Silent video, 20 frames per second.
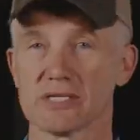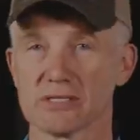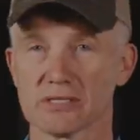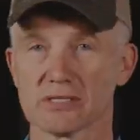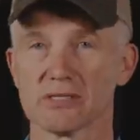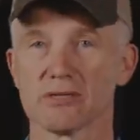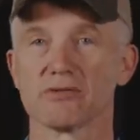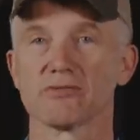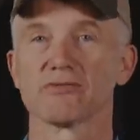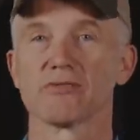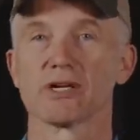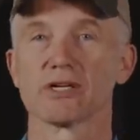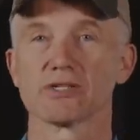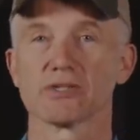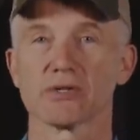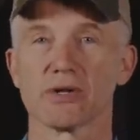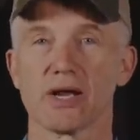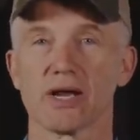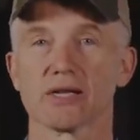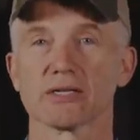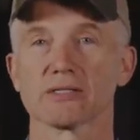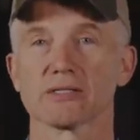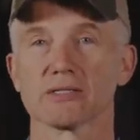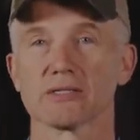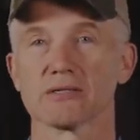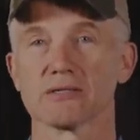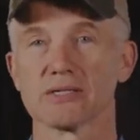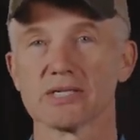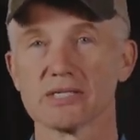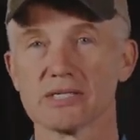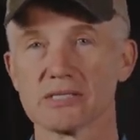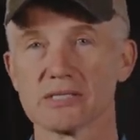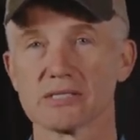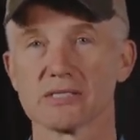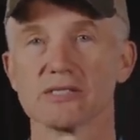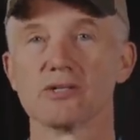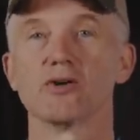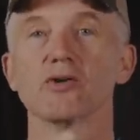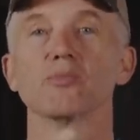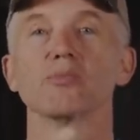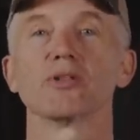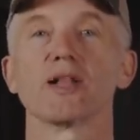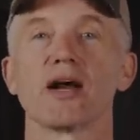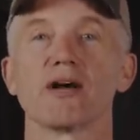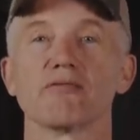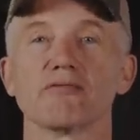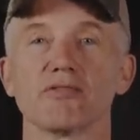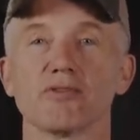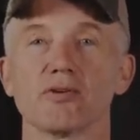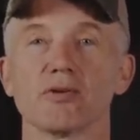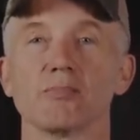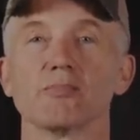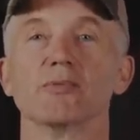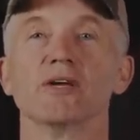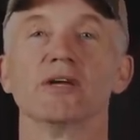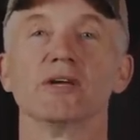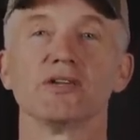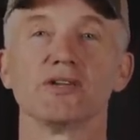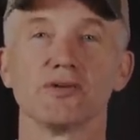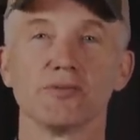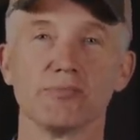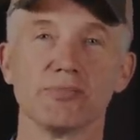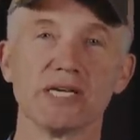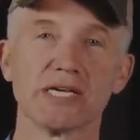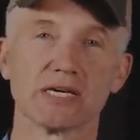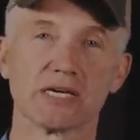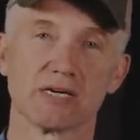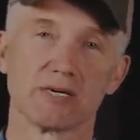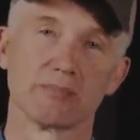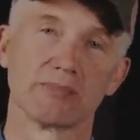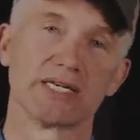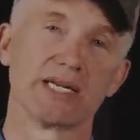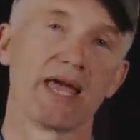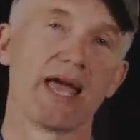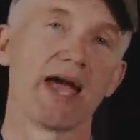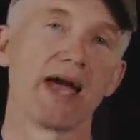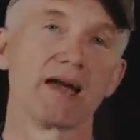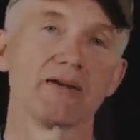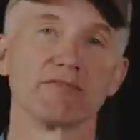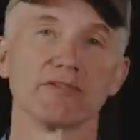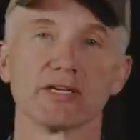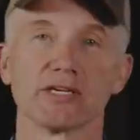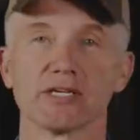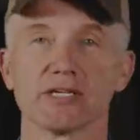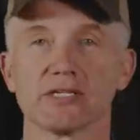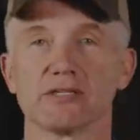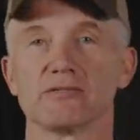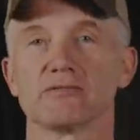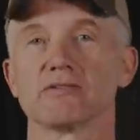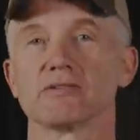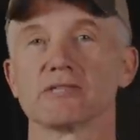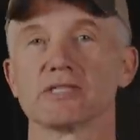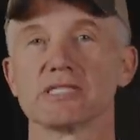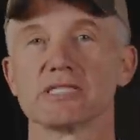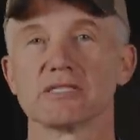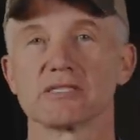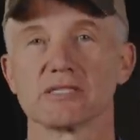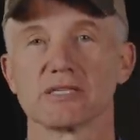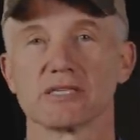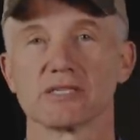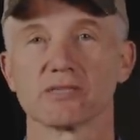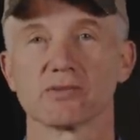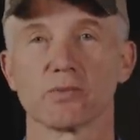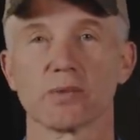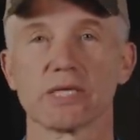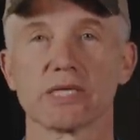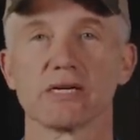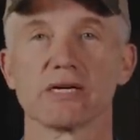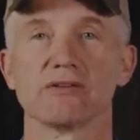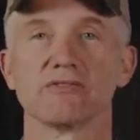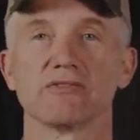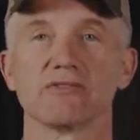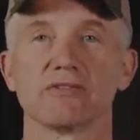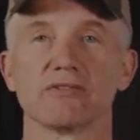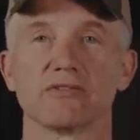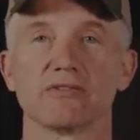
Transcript: is no fresh track. There is no platform to become an advocate for these things we love.